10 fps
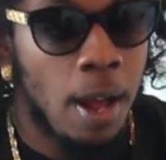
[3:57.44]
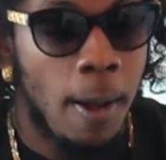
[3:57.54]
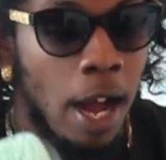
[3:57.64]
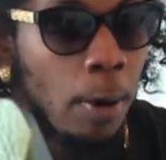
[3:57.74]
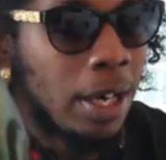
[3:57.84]

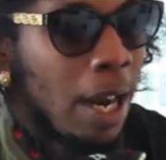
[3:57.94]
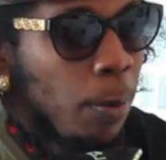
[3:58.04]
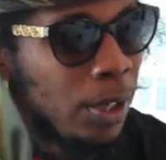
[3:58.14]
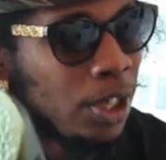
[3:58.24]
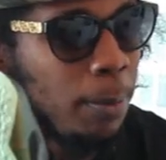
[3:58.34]
I
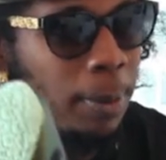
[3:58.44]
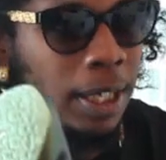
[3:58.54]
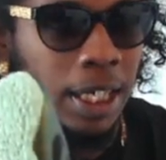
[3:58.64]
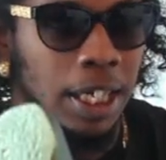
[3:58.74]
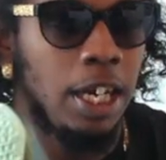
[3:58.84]
wish there'd be a
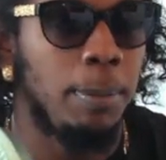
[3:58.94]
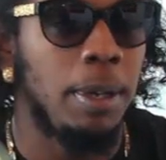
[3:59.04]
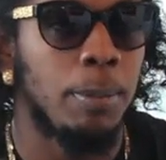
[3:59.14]
little bit